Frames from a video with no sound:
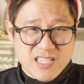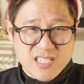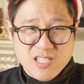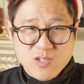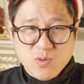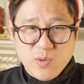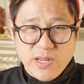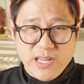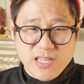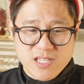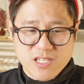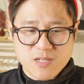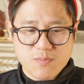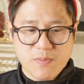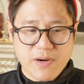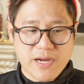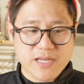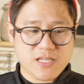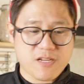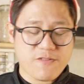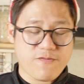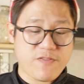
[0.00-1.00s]
sweet,
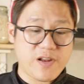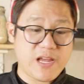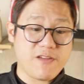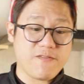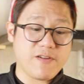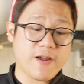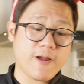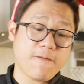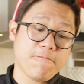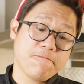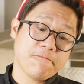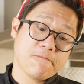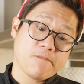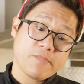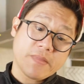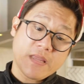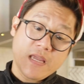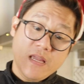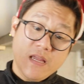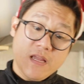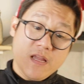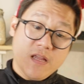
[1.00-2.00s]
spicy flavor.
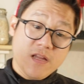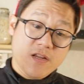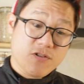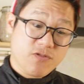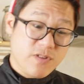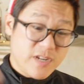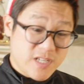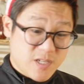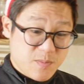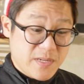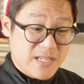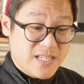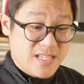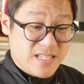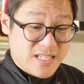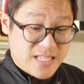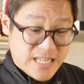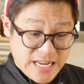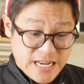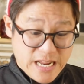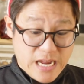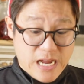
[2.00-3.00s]
Christmas
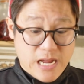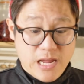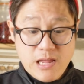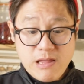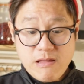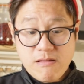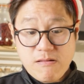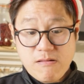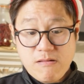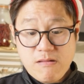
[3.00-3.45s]
dinner,